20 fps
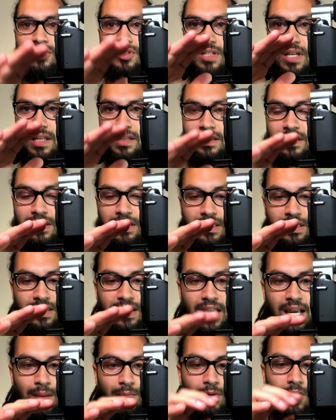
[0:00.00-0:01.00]
set the
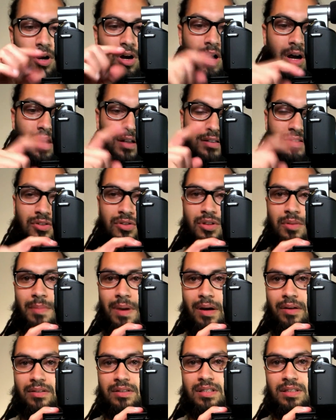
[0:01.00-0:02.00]
camera onto the
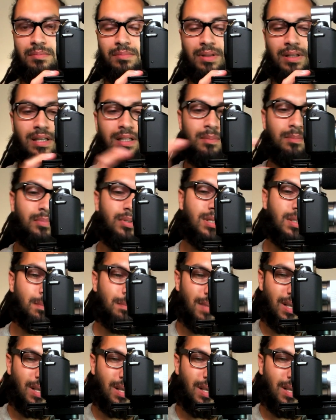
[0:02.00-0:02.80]
mounting plate, put the